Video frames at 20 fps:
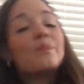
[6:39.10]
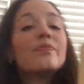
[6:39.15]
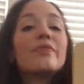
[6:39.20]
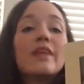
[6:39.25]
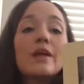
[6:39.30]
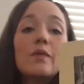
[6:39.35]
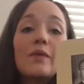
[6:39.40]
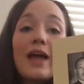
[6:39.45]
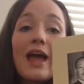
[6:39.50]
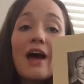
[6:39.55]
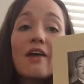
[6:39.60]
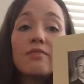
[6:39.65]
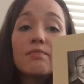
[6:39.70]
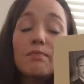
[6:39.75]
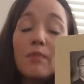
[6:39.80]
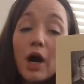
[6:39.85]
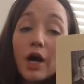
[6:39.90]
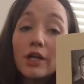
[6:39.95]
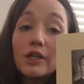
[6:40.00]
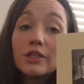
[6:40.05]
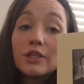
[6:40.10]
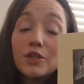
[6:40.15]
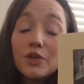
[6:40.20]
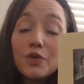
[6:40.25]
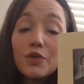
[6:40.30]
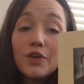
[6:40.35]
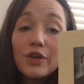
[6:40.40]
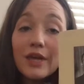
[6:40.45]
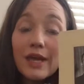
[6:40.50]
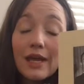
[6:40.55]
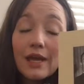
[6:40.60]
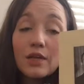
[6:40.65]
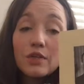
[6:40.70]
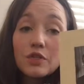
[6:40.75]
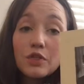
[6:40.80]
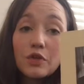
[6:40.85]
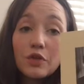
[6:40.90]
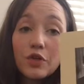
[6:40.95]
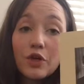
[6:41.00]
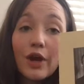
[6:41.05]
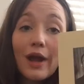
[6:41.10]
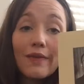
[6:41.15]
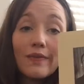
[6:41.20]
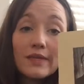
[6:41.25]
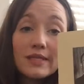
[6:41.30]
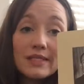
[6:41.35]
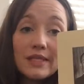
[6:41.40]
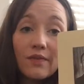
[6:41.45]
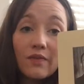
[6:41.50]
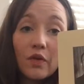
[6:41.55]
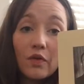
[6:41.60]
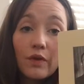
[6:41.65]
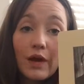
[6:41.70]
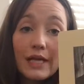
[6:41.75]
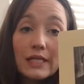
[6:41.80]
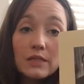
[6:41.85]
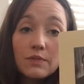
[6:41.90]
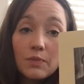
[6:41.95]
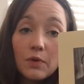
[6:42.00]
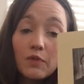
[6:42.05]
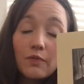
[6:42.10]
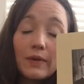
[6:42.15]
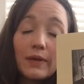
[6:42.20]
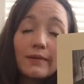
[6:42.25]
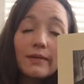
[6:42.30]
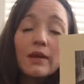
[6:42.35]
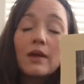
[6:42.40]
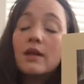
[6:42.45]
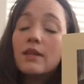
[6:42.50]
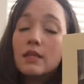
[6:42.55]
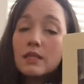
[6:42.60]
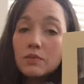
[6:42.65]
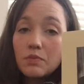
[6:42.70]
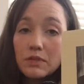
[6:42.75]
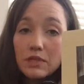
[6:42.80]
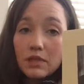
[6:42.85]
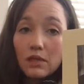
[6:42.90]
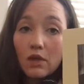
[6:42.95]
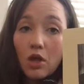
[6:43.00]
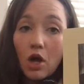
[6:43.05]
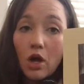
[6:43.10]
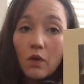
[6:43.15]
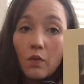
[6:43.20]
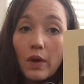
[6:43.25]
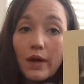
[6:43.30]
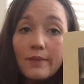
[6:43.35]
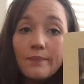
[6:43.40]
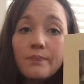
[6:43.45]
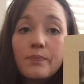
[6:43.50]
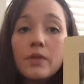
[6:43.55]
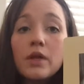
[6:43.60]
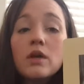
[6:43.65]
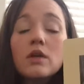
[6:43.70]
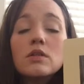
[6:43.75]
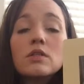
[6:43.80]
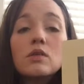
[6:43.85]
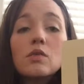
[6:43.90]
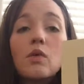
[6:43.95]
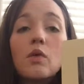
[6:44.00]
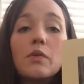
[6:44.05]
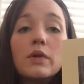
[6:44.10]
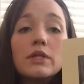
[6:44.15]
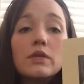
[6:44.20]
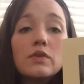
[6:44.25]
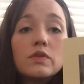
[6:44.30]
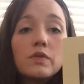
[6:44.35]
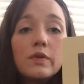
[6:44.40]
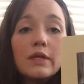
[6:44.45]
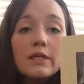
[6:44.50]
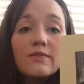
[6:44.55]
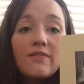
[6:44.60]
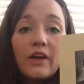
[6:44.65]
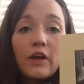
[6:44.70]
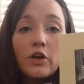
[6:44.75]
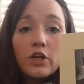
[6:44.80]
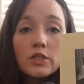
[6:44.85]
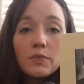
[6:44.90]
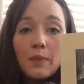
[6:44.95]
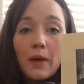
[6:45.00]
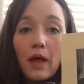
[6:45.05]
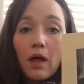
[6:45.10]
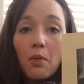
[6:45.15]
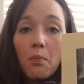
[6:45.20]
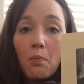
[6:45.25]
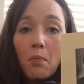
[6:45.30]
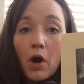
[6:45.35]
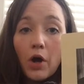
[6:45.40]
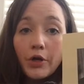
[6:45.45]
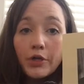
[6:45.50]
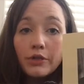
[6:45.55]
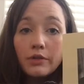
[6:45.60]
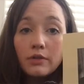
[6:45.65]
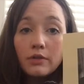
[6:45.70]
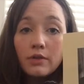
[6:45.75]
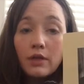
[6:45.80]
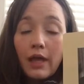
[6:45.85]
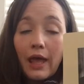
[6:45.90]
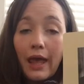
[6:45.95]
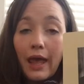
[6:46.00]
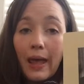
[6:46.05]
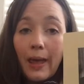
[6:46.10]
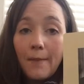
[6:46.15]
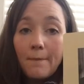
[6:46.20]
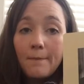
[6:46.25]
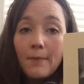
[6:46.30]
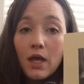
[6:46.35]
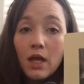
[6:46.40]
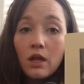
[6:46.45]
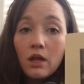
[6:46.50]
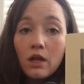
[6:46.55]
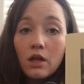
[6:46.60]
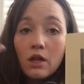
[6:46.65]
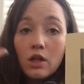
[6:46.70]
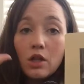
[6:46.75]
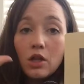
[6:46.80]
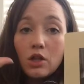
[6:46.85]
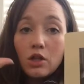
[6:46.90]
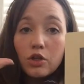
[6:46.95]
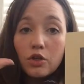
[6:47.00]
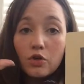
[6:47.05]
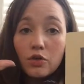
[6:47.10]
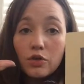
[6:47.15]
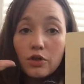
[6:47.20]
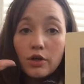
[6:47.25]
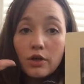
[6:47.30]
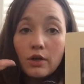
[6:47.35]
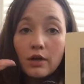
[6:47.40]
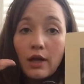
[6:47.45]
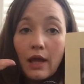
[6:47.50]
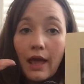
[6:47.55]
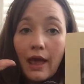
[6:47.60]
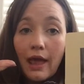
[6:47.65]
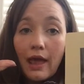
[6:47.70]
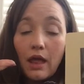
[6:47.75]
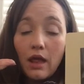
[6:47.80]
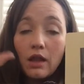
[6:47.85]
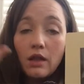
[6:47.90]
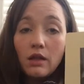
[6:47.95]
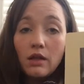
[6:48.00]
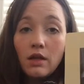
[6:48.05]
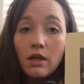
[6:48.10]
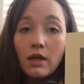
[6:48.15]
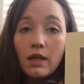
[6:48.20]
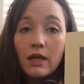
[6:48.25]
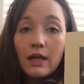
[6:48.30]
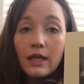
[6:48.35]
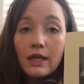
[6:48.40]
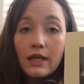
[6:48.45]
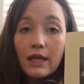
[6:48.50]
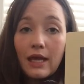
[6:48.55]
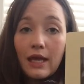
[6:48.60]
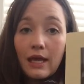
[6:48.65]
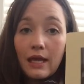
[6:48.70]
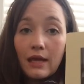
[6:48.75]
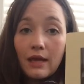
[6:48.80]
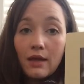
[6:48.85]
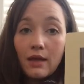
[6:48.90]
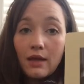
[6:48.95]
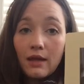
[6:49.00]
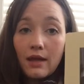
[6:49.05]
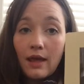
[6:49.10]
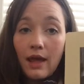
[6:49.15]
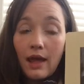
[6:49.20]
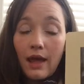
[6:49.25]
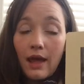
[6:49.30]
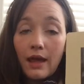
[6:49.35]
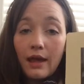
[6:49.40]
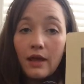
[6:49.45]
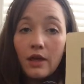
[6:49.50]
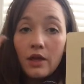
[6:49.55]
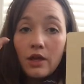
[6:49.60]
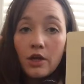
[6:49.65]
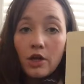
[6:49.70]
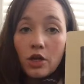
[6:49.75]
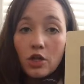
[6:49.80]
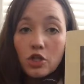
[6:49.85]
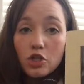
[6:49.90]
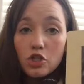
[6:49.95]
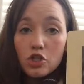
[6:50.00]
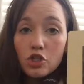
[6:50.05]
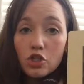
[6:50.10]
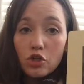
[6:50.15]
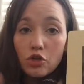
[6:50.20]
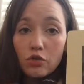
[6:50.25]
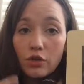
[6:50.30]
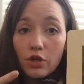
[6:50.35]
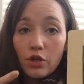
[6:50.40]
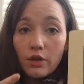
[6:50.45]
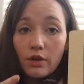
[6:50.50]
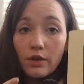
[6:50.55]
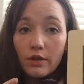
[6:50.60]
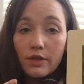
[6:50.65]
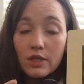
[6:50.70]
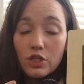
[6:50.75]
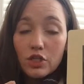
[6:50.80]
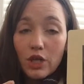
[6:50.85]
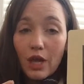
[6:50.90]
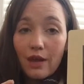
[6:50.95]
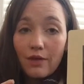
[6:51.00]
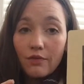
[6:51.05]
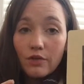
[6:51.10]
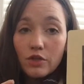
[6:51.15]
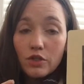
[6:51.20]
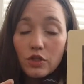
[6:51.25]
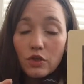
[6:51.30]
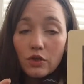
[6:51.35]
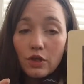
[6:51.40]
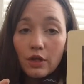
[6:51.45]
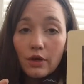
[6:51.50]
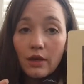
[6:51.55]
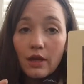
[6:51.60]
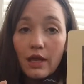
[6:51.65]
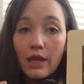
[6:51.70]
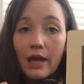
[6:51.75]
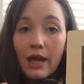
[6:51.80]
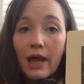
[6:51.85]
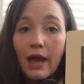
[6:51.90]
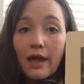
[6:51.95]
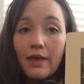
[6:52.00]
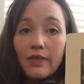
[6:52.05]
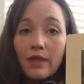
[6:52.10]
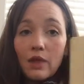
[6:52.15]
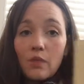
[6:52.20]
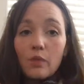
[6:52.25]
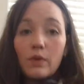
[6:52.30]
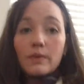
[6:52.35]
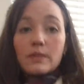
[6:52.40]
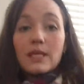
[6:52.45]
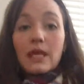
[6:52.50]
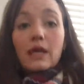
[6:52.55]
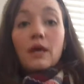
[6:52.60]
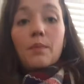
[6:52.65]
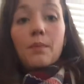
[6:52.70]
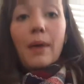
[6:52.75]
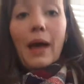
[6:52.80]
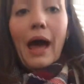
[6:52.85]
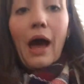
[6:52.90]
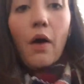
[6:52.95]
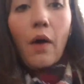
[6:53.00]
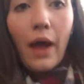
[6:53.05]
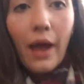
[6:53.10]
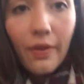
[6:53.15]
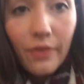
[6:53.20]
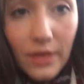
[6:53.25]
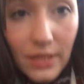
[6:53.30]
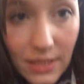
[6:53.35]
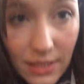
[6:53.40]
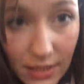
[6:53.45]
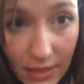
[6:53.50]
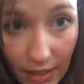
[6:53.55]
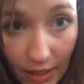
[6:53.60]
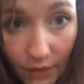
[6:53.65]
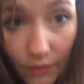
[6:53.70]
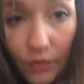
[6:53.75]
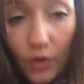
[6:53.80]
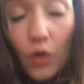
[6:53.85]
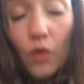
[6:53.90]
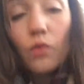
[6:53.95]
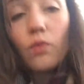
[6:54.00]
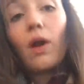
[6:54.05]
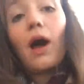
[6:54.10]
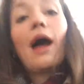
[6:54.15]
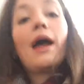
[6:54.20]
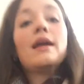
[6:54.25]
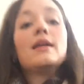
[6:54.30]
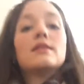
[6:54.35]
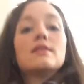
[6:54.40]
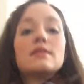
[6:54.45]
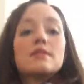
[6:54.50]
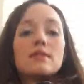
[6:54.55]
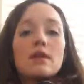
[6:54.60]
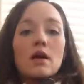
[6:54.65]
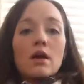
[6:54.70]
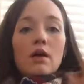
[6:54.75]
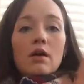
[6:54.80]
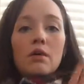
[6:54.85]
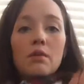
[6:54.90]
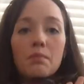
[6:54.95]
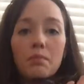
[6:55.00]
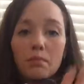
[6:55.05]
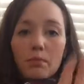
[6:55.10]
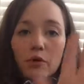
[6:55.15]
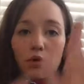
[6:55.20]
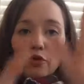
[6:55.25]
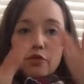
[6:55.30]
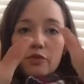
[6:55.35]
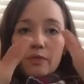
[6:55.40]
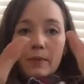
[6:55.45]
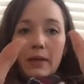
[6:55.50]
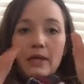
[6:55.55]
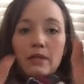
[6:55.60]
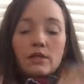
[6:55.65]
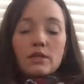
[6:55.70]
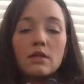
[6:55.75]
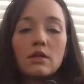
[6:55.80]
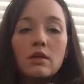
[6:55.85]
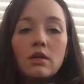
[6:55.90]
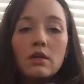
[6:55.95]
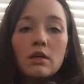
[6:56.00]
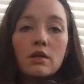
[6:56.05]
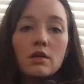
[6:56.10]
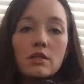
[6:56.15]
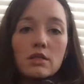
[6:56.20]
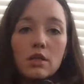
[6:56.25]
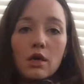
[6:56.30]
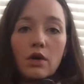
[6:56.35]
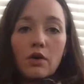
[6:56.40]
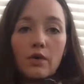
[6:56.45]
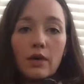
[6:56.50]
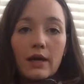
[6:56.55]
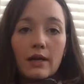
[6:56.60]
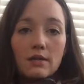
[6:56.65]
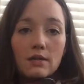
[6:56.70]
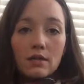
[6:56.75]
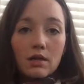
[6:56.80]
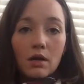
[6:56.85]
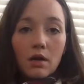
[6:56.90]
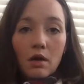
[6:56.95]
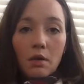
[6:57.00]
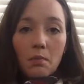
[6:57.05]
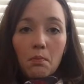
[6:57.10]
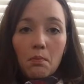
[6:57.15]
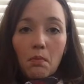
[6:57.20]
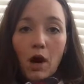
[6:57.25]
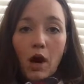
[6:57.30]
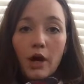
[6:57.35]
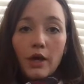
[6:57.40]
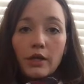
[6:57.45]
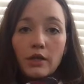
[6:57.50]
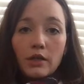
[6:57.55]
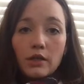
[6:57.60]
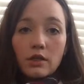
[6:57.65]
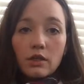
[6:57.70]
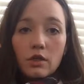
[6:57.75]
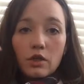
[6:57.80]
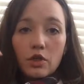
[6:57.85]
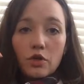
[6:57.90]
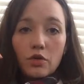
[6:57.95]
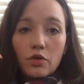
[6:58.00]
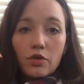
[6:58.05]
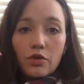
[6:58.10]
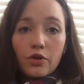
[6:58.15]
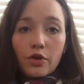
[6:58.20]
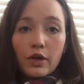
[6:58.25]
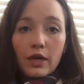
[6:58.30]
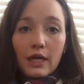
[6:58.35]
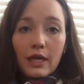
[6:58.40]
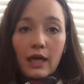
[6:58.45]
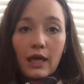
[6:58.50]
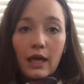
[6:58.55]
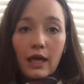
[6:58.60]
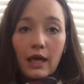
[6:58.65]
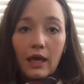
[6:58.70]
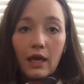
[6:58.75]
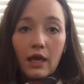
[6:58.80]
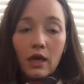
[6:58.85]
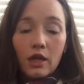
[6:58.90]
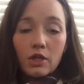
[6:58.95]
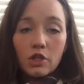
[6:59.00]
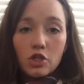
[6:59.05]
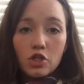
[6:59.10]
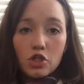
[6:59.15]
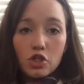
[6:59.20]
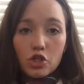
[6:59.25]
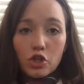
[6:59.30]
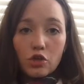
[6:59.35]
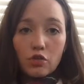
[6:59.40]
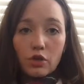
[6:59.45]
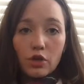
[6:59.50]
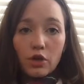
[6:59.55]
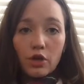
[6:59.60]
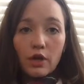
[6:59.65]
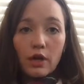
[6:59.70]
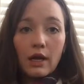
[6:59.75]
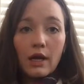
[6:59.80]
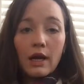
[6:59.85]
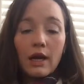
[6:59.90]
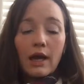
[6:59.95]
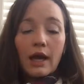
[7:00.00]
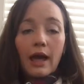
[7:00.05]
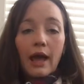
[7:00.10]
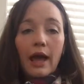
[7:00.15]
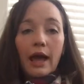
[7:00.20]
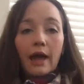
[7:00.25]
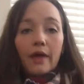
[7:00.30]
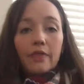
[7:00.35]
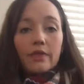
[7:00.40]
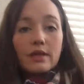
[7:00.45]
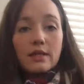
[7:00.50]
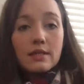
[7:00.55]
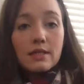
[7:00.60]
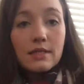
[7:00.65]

Then we have Martin Luther King Jr. and the Civil Rights Movement. This one's a long one. So what we do is we finger spell Martin, M, Luther, L, King, K, Jr., the J for Junior, and then we take a bow and the Civil Rights Movement. So it's Martin Luther King Jr. and the